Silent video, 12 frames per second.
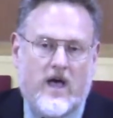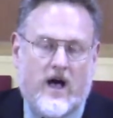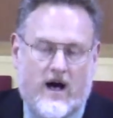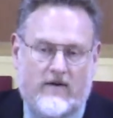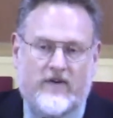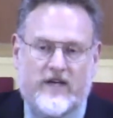
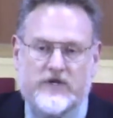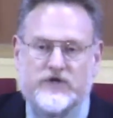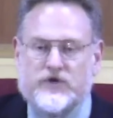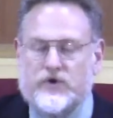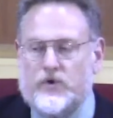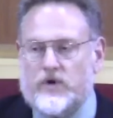of
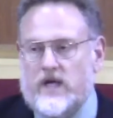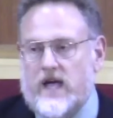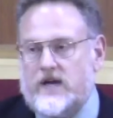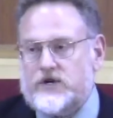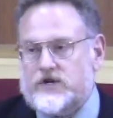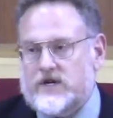His
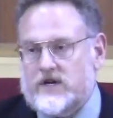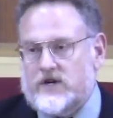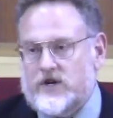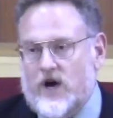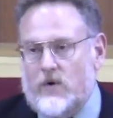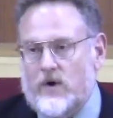
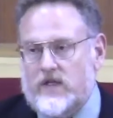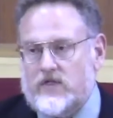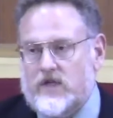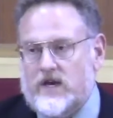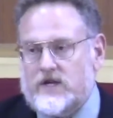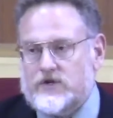creation, knowing
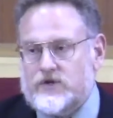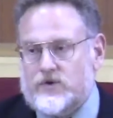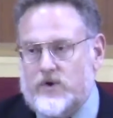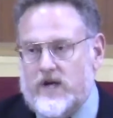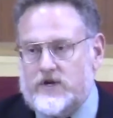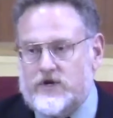that His
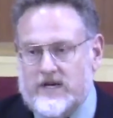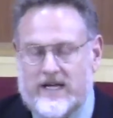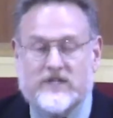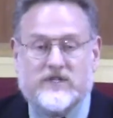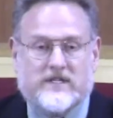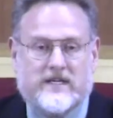creation
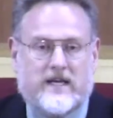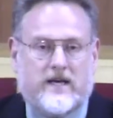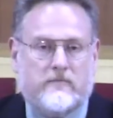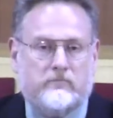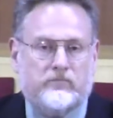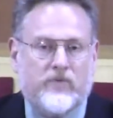isn't
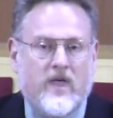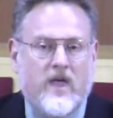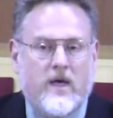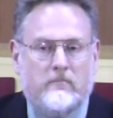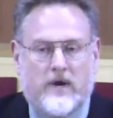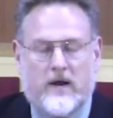Him,
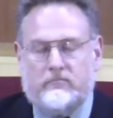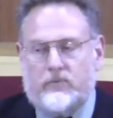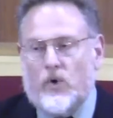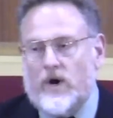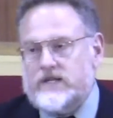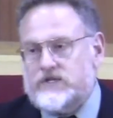but it
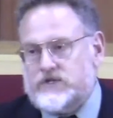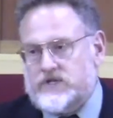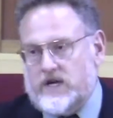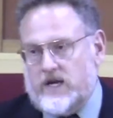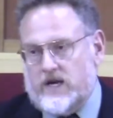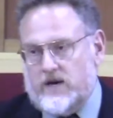points
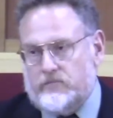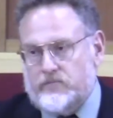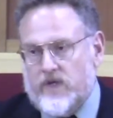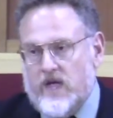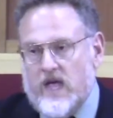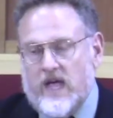to Him.
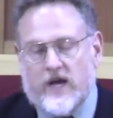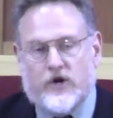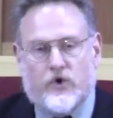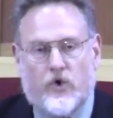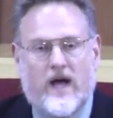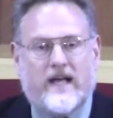It
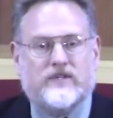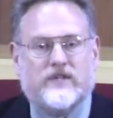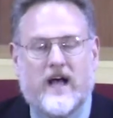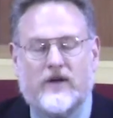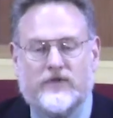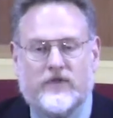cries
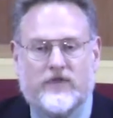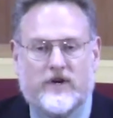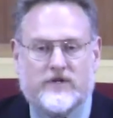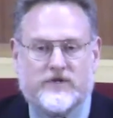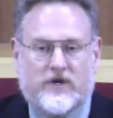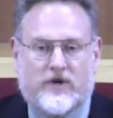out that
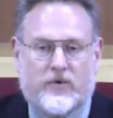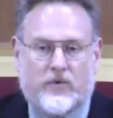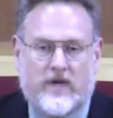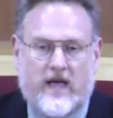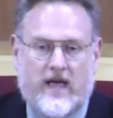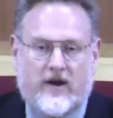there's a
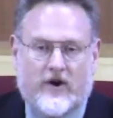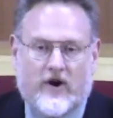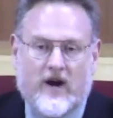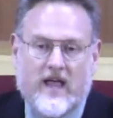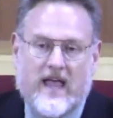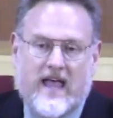
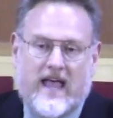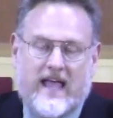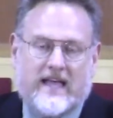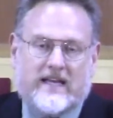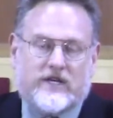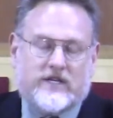Creator.
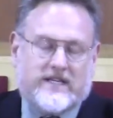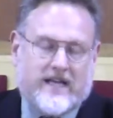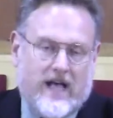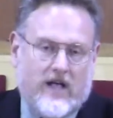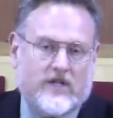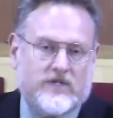It
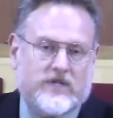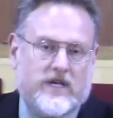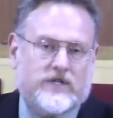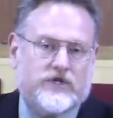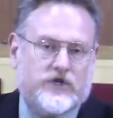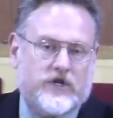tells
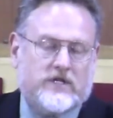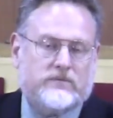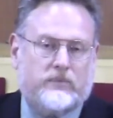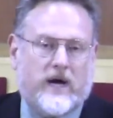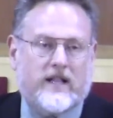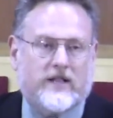us
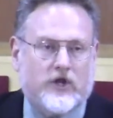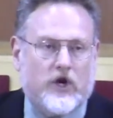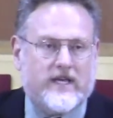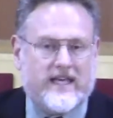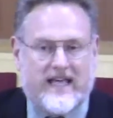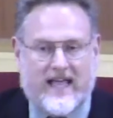just by
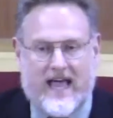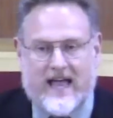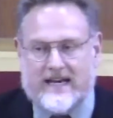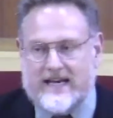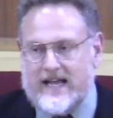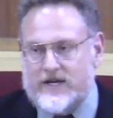looking
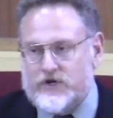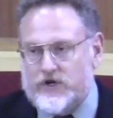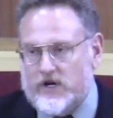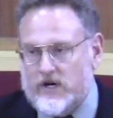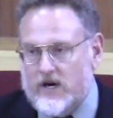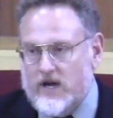at
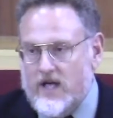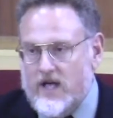nature